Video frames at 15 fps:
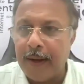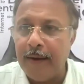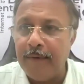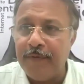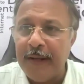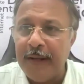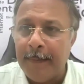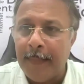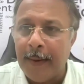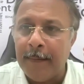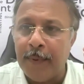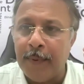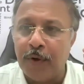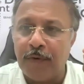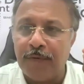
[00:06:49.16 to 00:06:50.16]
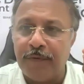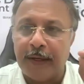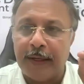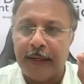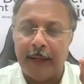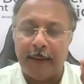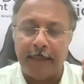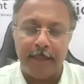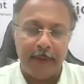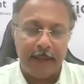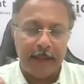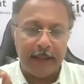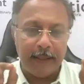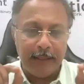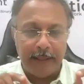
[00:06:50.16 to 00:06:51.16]
every member of a club
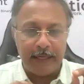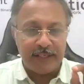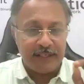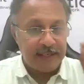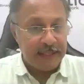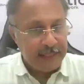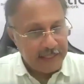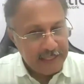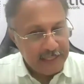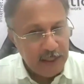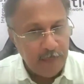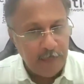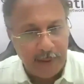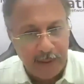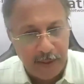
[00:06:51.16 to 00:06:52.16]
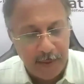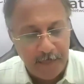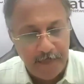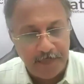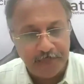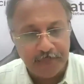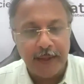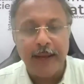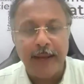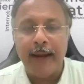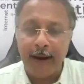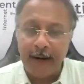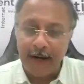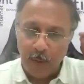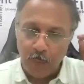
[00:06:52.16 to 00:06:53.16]
gets an email
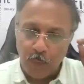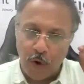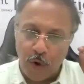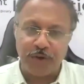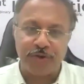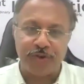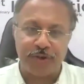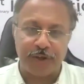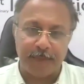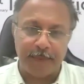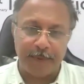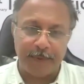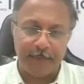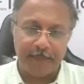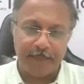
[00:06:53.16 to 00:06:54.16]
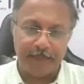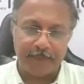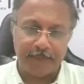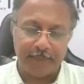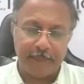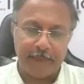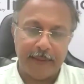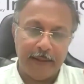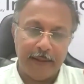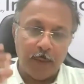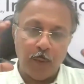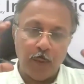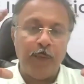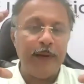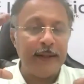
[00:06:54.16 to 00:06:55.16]
and a WhatsApp
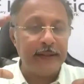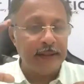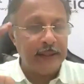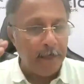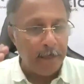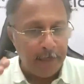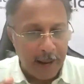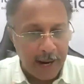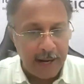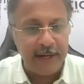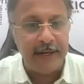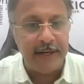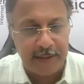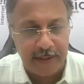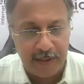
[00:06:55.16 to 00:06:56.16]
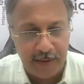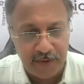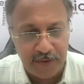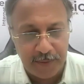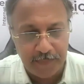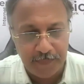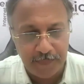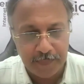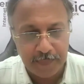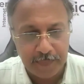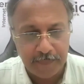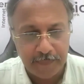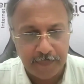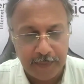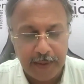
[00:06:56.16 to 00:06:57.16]
with the bank details
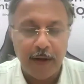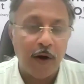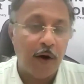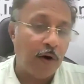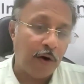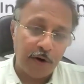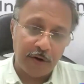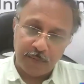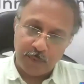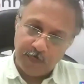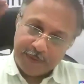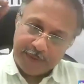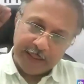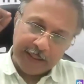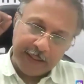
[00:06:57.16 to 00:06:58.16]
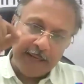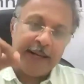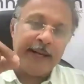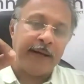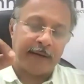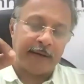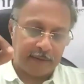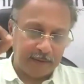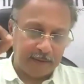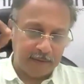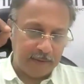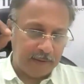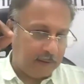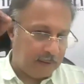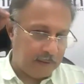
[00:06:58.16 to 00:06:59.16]
or with the link
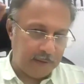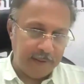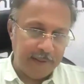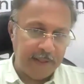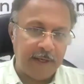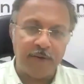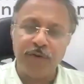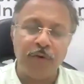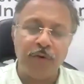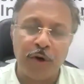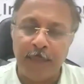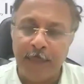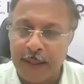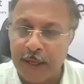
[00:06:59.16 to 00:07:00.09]
in case you want